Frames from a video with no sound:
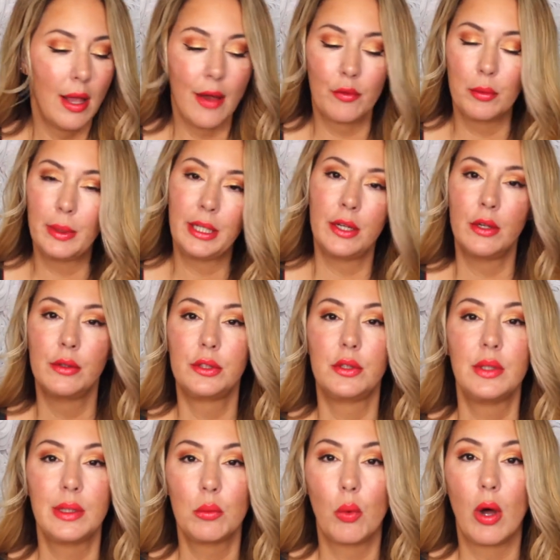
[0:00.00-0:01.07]
Everybody knows you
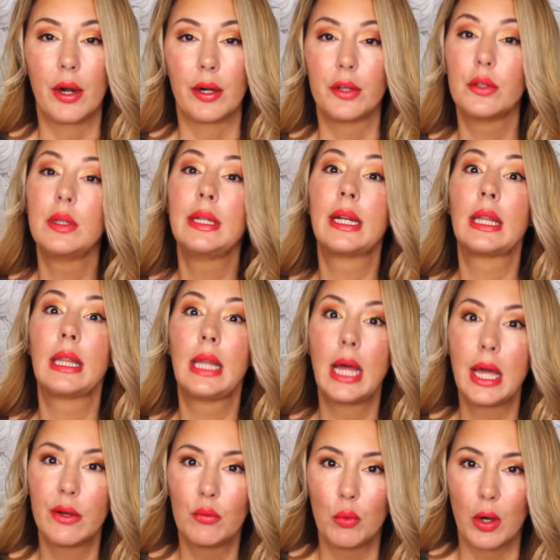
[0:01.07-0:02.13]
need water. You need a
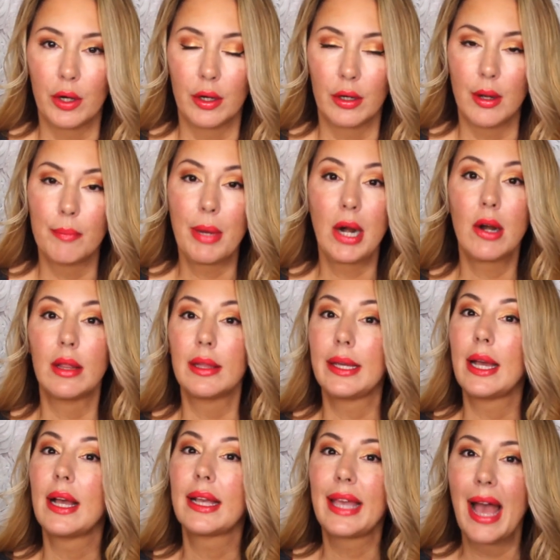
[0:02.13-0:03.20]
lot of water, apparently
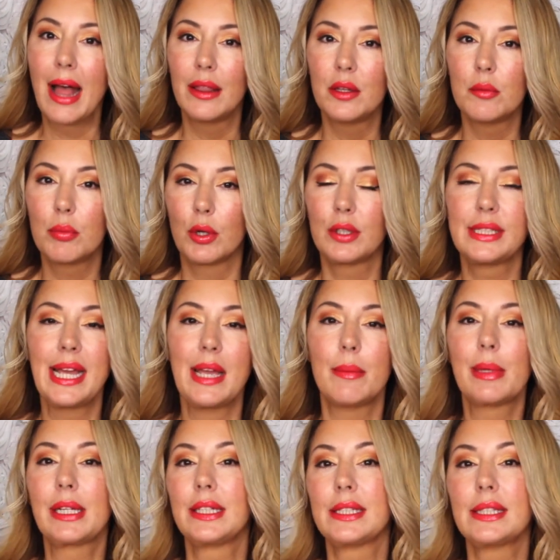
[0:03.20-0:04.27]
a gallon per day,
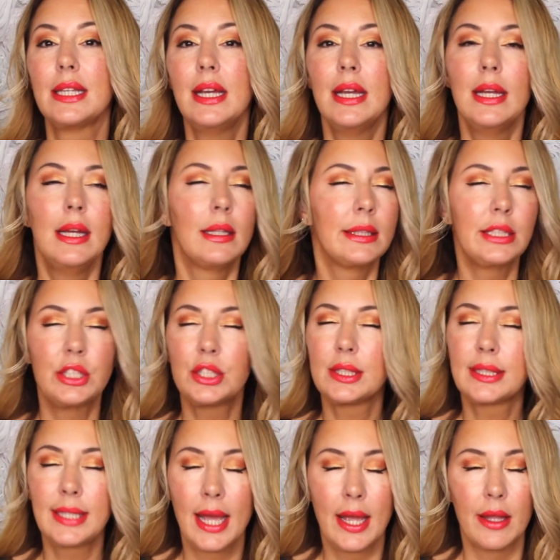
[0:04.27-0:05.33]
because let's
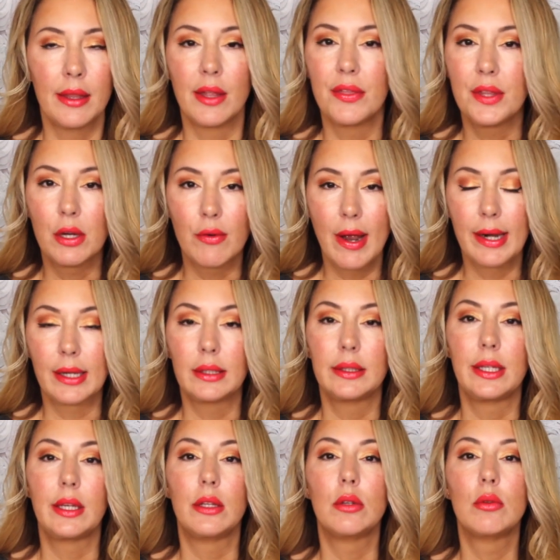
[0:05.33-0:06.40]
just say that
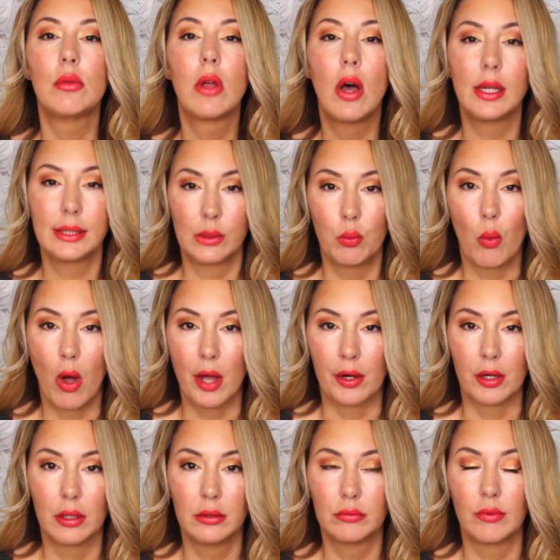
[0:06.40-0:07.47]
theoretically you lost
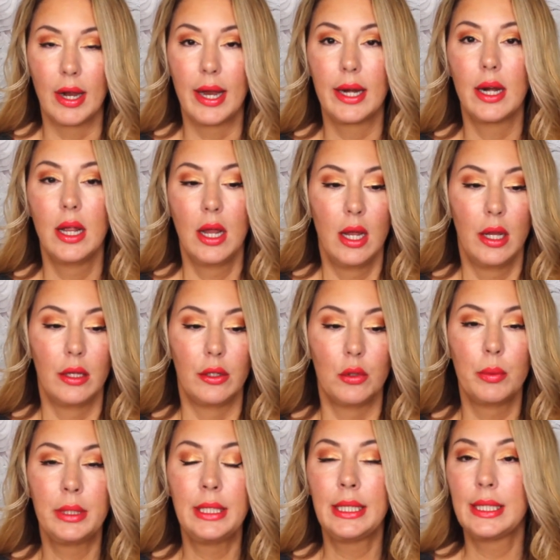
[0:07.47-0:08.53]
water, right? You
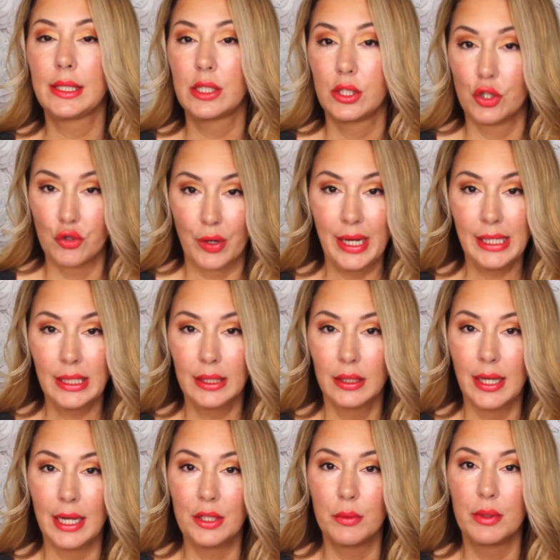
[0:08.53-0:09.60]
would need it to drink,
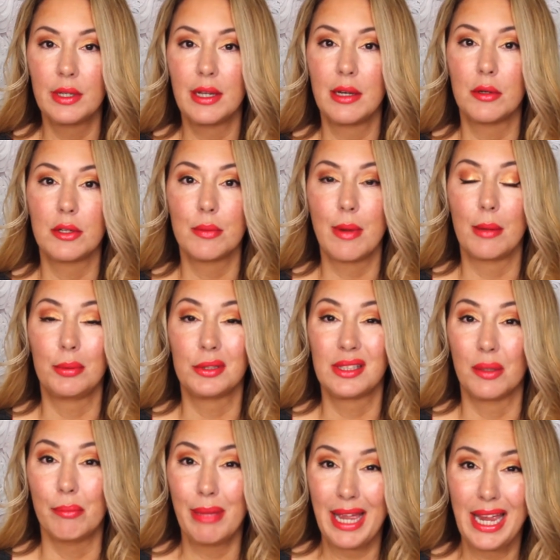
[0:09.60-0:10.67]
and you would need it to be able to
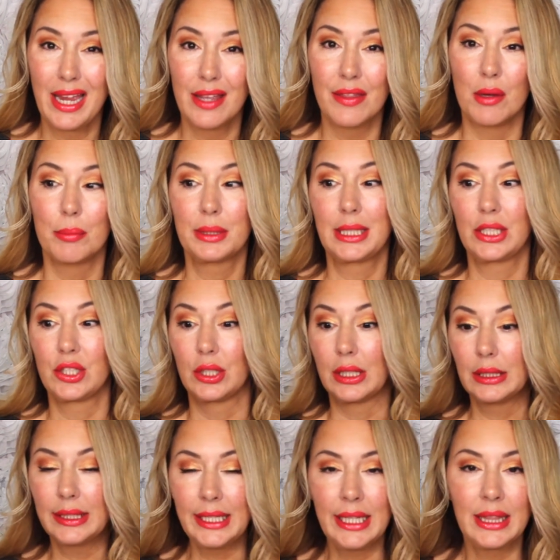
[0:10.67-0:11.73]
bathe and potentially
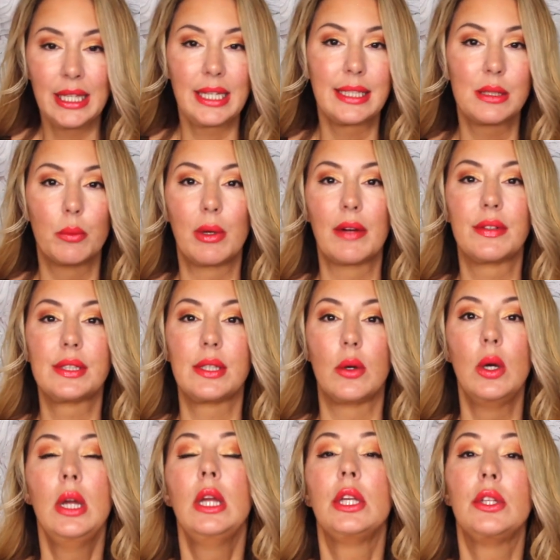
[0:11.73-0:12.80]
clean things and whatever. So
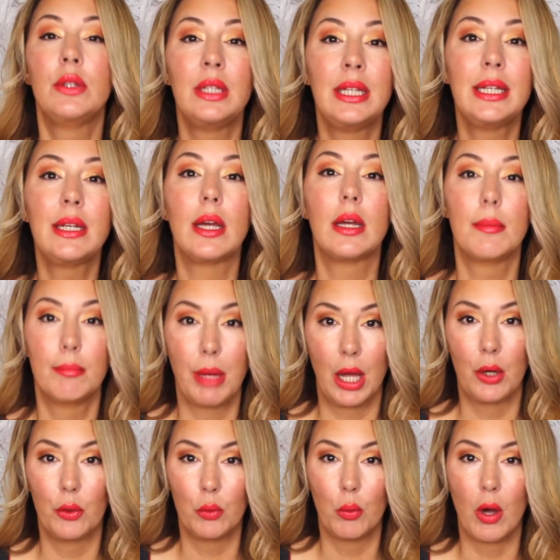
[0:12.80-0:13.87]
you need
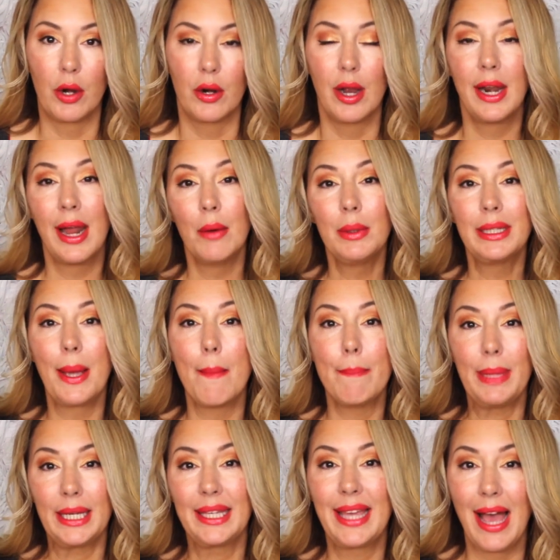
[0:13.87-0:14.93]
bottled water. And I would get
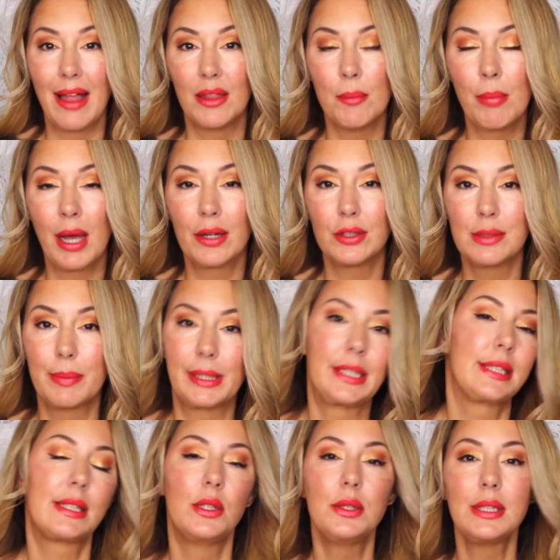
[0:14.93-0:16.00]
big gallon bottles
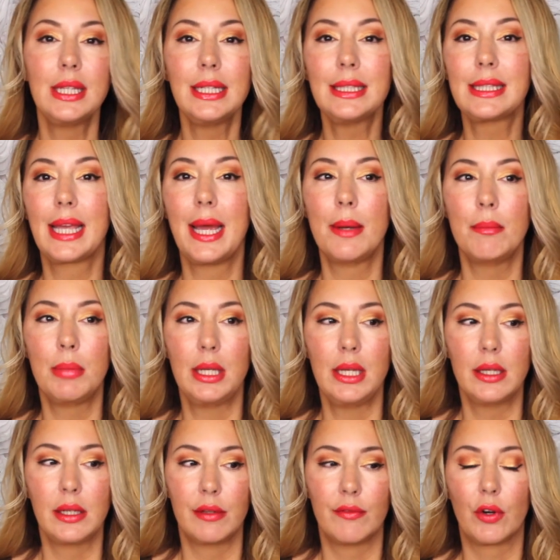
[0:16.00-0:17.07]
because those things can be
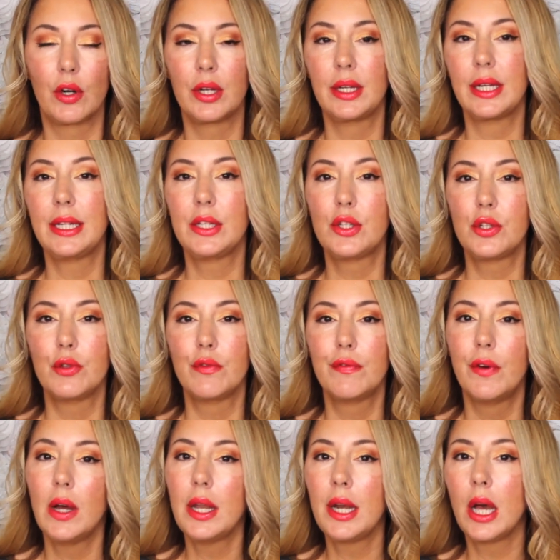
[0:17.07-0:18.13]
converted into
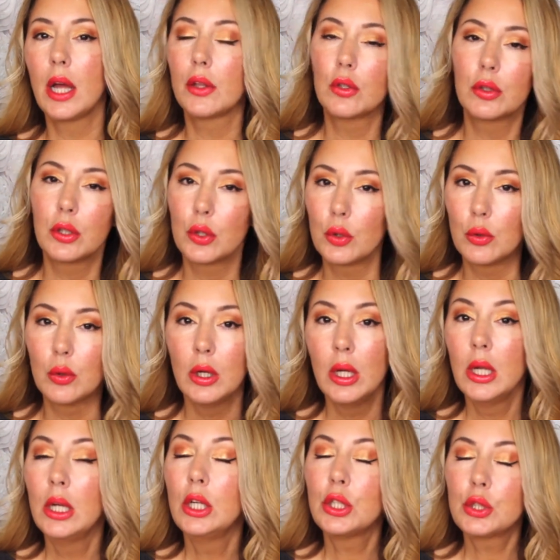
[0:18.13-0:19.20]
fun other little
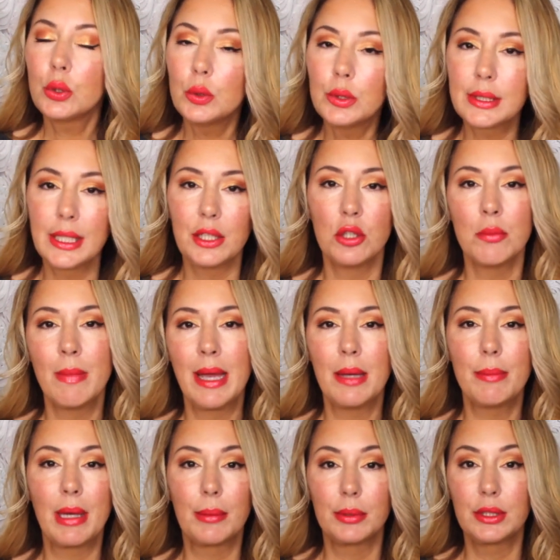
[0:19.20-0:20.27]
tools that you may
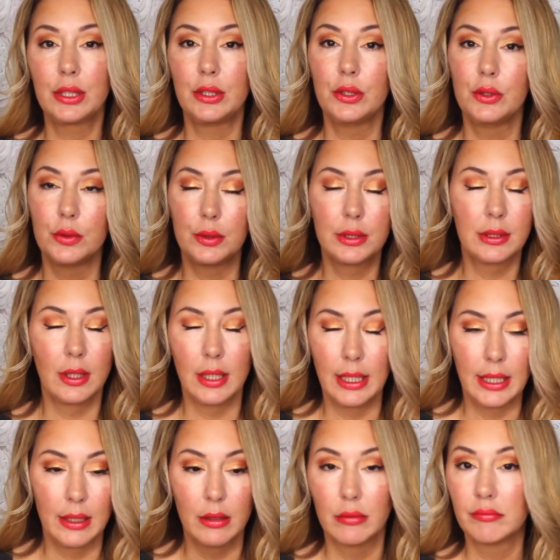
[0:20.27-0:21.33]
be able to use
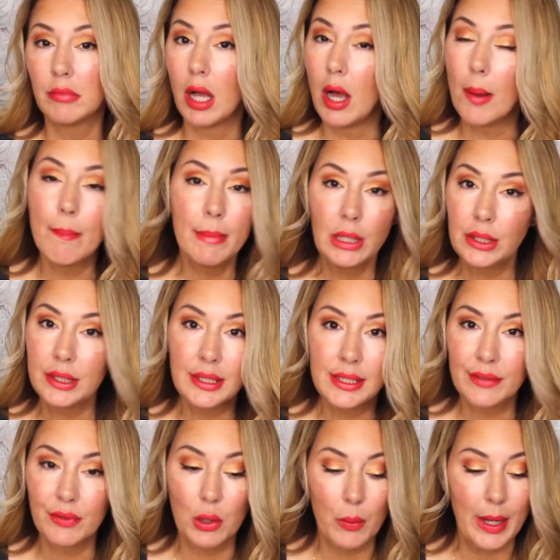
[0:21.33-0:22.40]
in a million
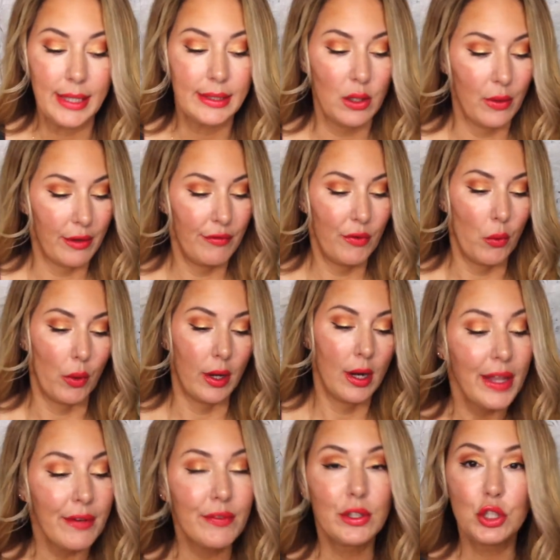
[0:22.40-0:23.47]
different ways going forward.
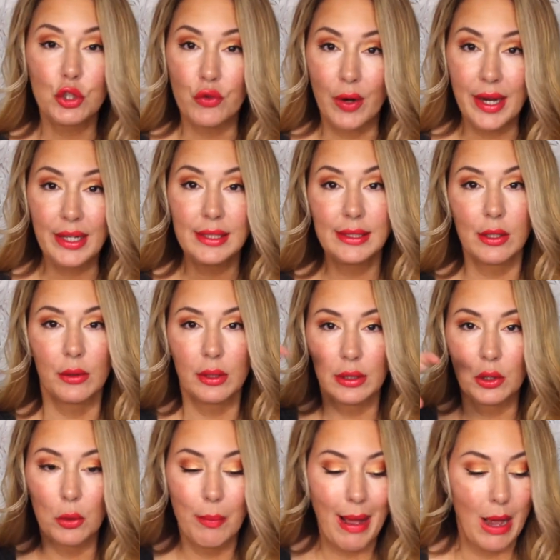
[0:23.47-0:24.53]
Flavored drinks, so the
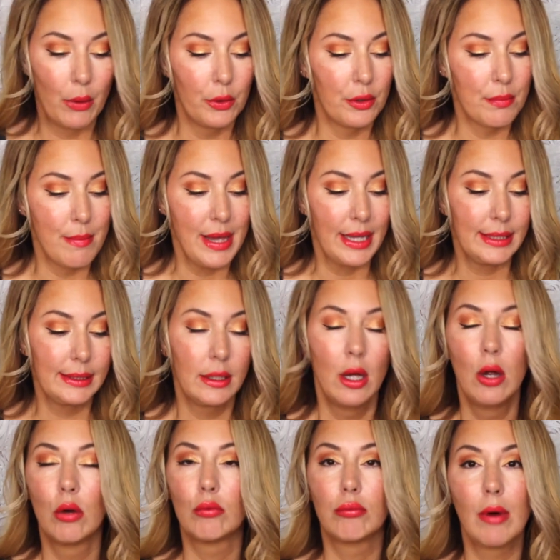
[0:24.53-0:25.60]
little powdered mix,
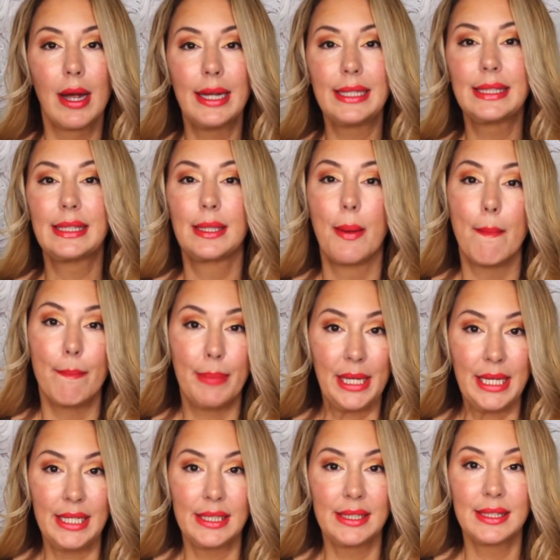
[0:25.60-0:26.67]
rice,
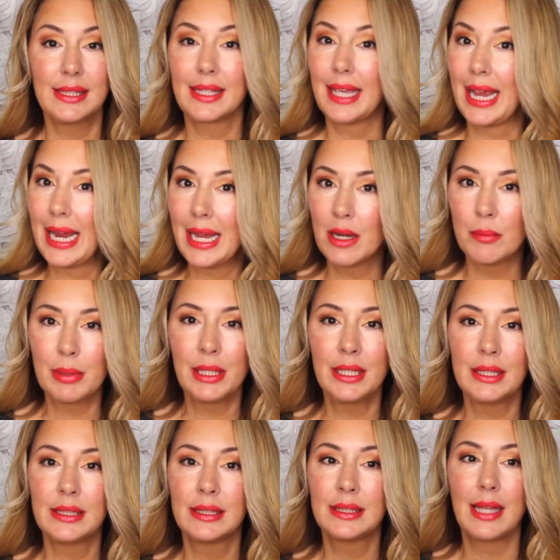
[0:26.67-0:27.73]
beans, canned
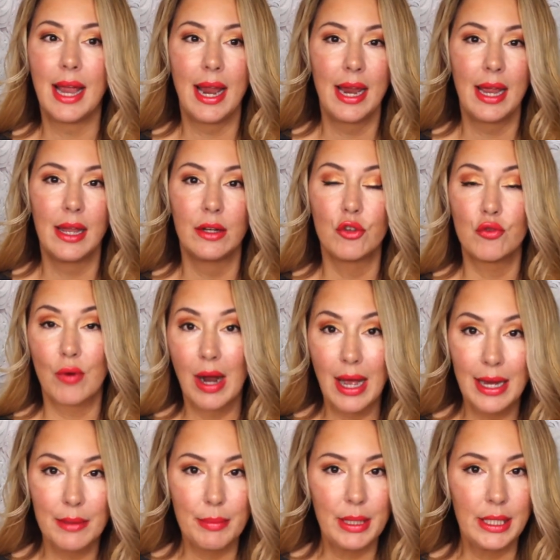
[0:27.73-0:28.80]
beans, and
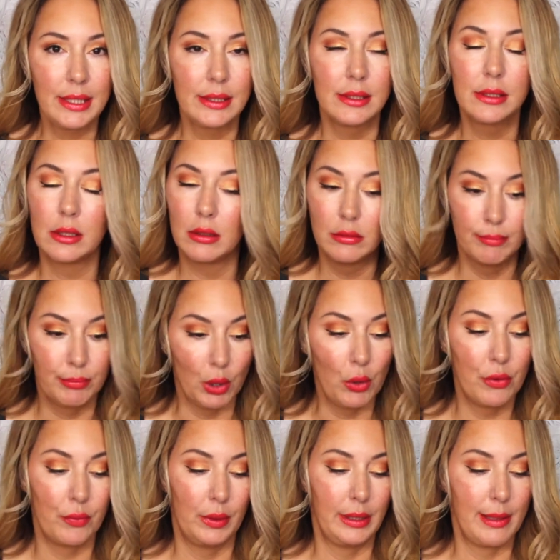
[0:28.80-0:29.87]
dried beans,
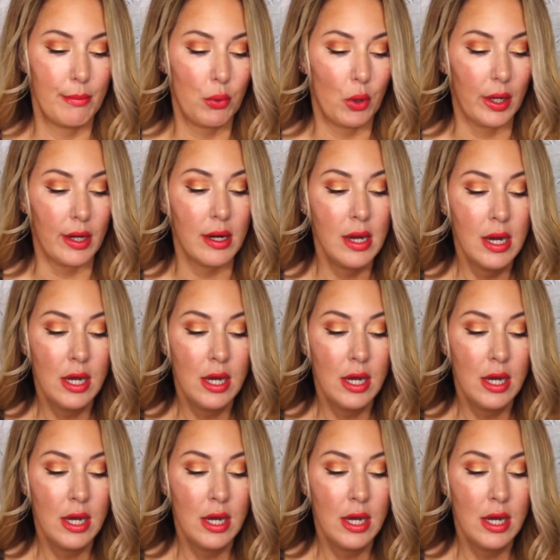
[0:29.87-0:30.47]
both really important.